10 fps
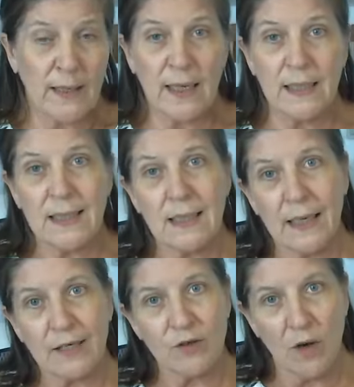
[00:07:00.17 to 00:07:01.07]
They can sit in
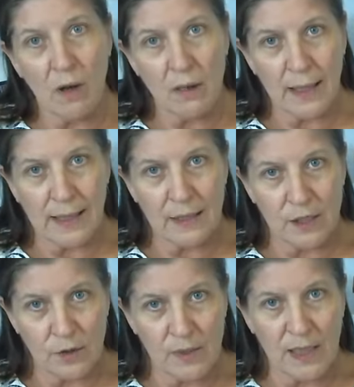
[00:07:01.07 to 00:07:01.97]
lecture hall and
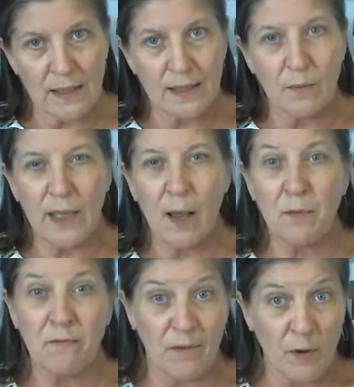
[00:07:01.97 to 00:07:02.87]
do this and it will help
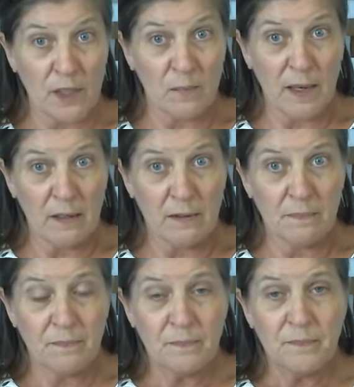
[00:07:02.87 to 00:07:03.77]
them focus better.
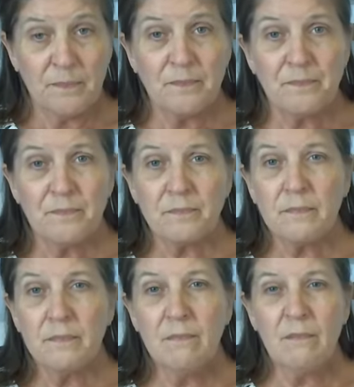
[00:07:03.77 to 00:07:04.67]

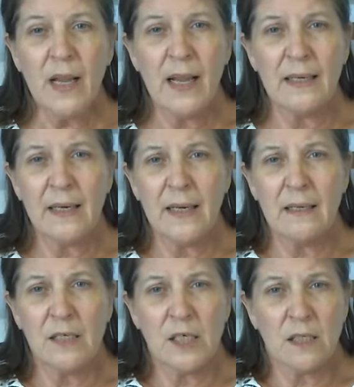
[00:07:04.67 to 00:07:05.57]
And
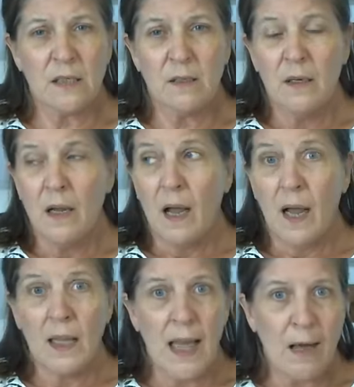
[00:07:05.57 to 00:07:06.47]
it just
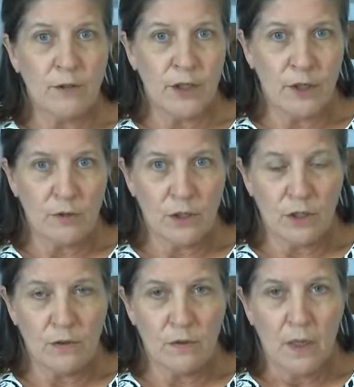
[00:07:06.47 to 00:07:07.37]
allows you
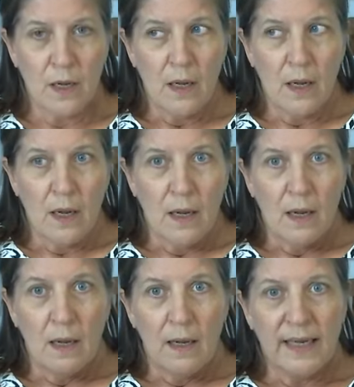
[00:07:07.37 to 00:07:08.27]
to,
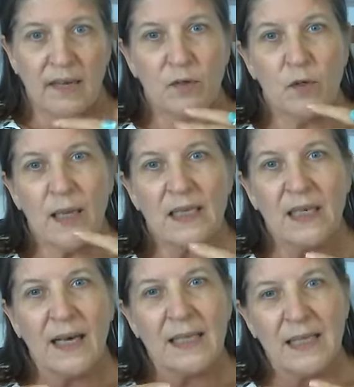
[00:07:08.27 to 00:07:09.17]
it gives you that
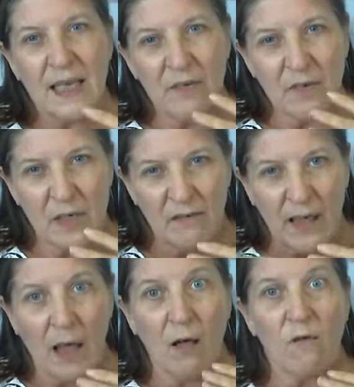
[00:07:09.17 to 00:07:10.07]
kind of safety
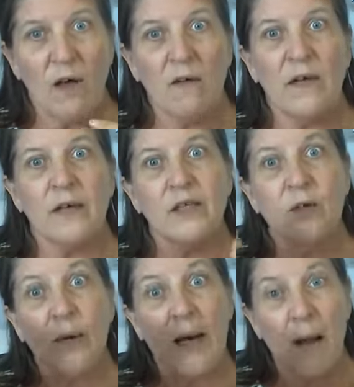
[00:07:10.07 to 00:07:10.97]
valve of energy
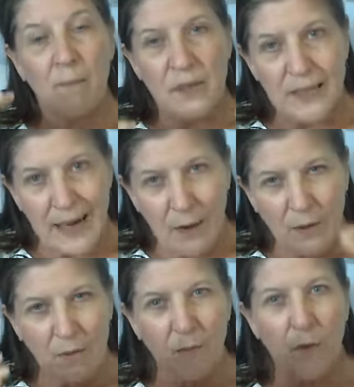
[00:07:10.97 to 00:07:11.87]
going up and down
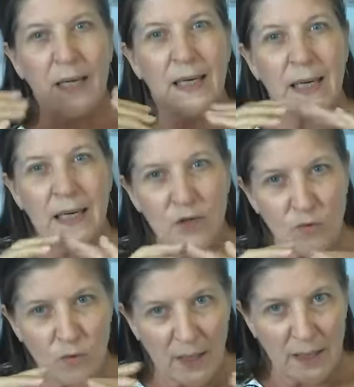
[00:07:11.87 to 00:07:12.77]
and bringing it into
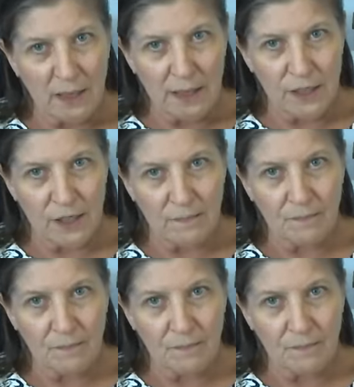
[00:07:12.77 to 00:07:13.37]
regulation.